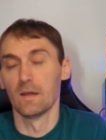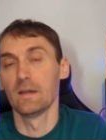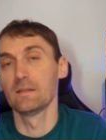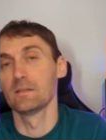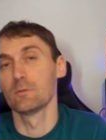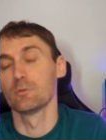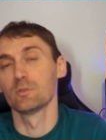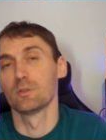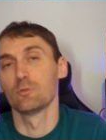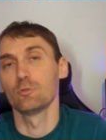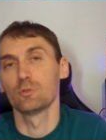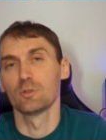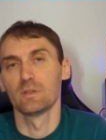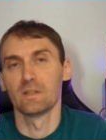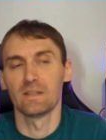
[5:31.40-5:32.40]
and the
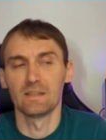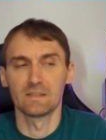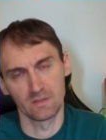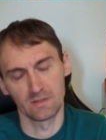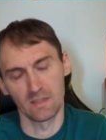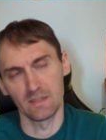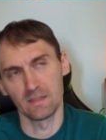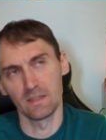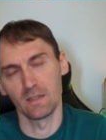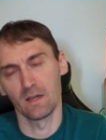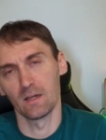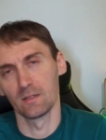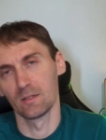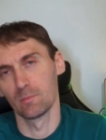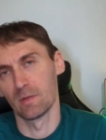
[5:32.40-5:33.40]
resolution is
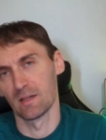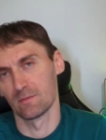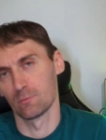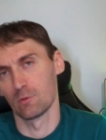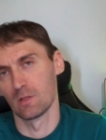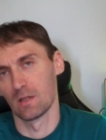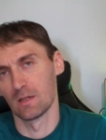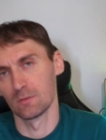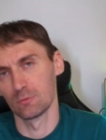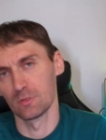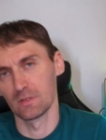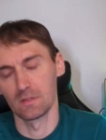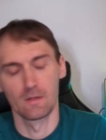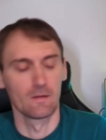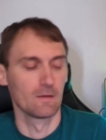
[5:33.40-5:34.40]
1900 by
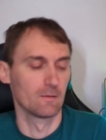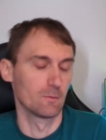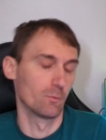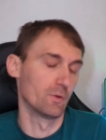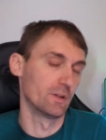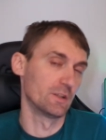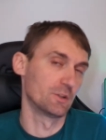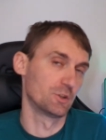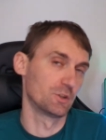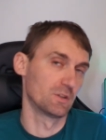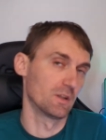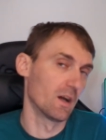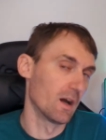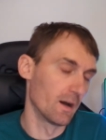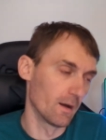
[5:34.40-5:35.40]
400
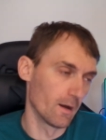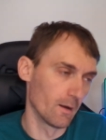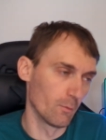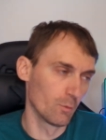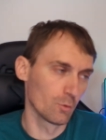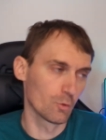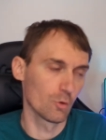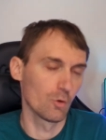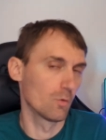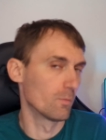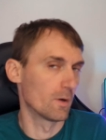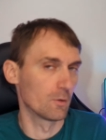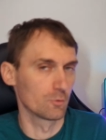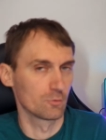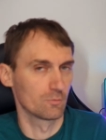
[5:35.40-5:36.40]
which I will go
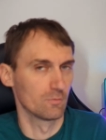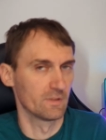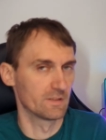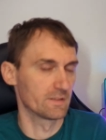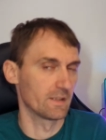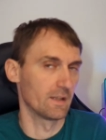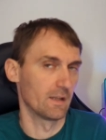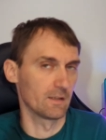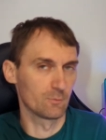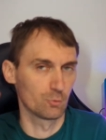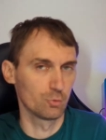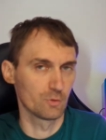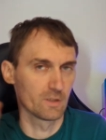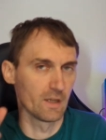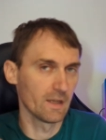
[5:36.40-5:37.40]
about let's say like
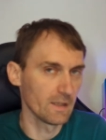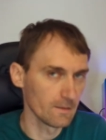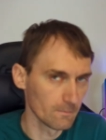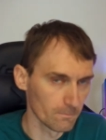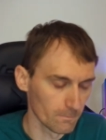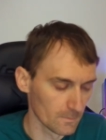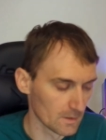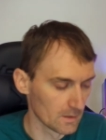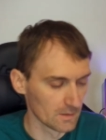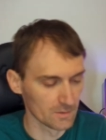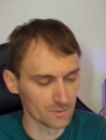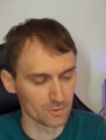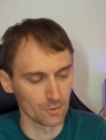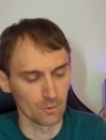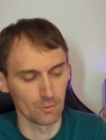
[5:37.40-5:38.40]
2k
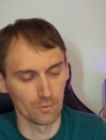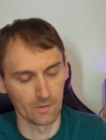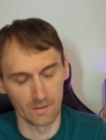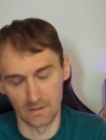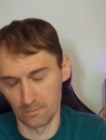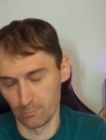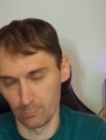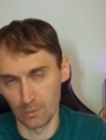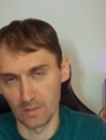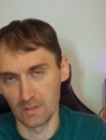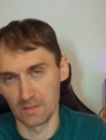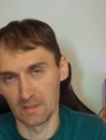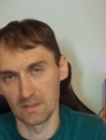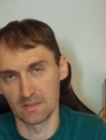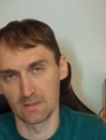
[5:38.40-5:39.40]
so it's pretty
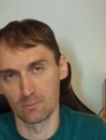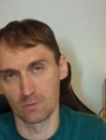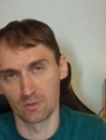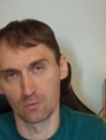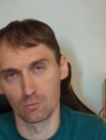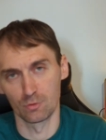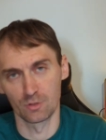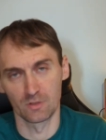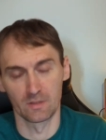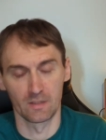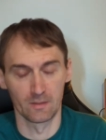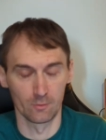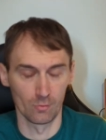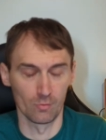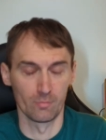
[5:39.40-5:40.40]
decent resolution
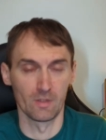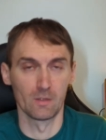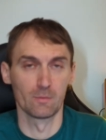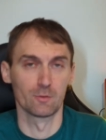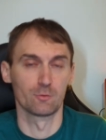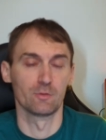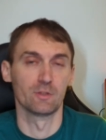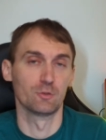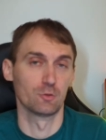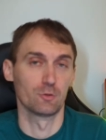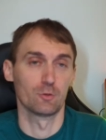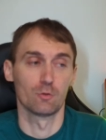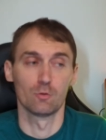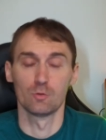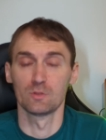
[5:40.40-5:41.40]
and you'll be able to enjoy
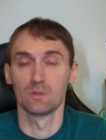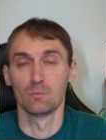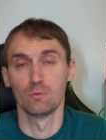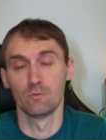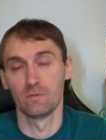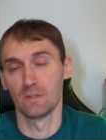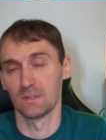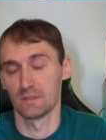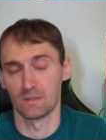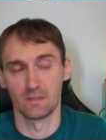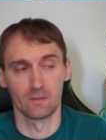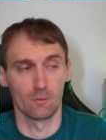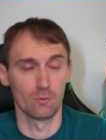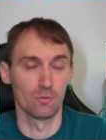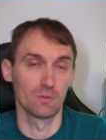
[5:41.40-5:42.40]
all the movies
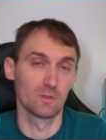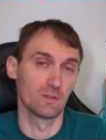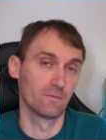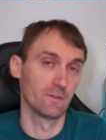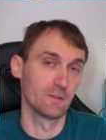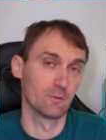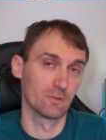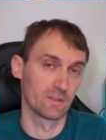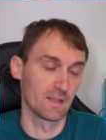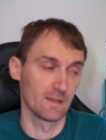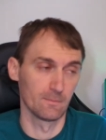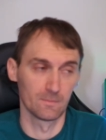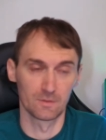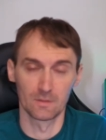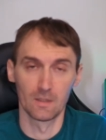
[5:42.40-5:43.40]
and all the video
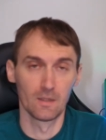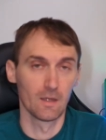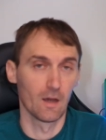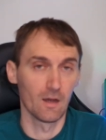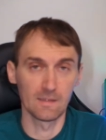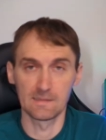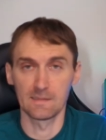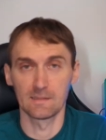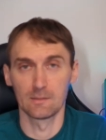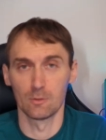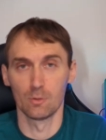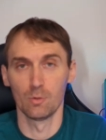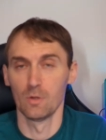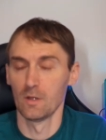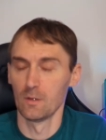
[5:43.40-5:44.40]
games on the
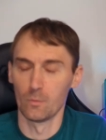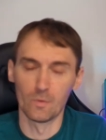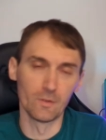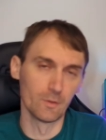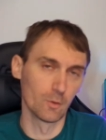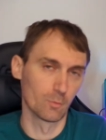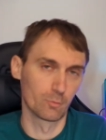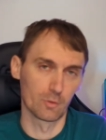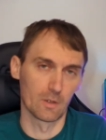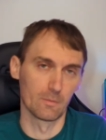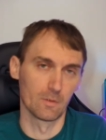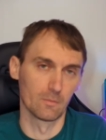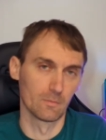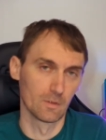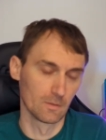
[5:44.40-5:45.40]
go with no
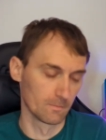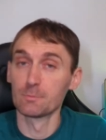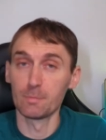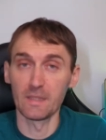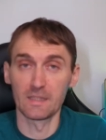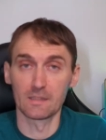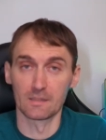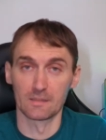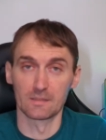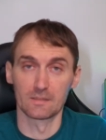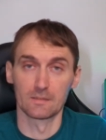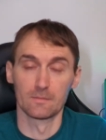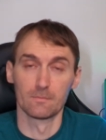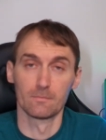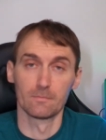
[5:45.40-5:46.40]
problem. Speakers